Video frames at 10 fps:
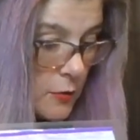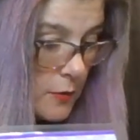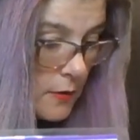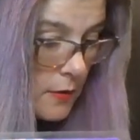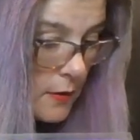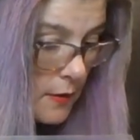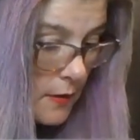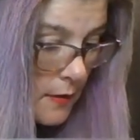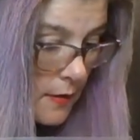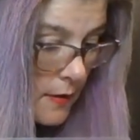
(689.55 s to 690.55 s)

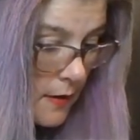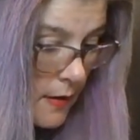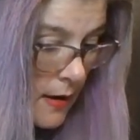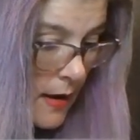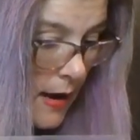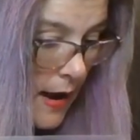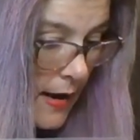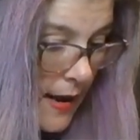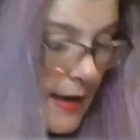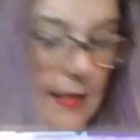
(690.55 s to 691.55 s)
cool.
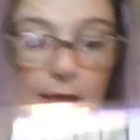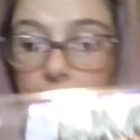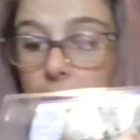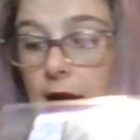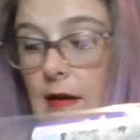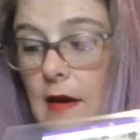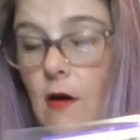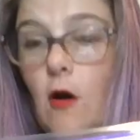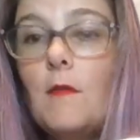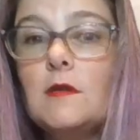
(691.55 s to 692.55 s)
I like that.
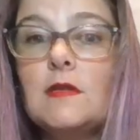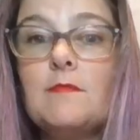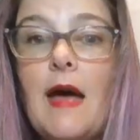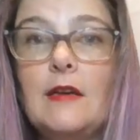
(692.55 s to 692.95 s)
It almost